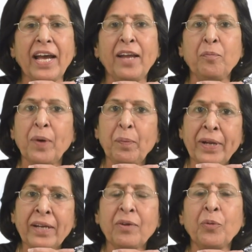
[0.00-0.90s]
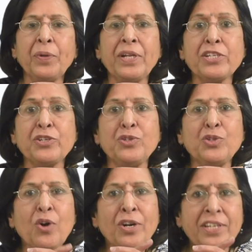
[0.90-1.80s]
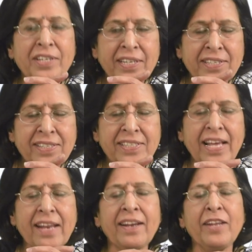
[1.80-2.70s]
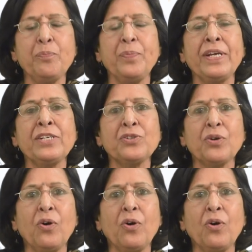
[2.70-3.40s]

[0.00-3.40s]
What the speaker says: And public opinion is not necessarily based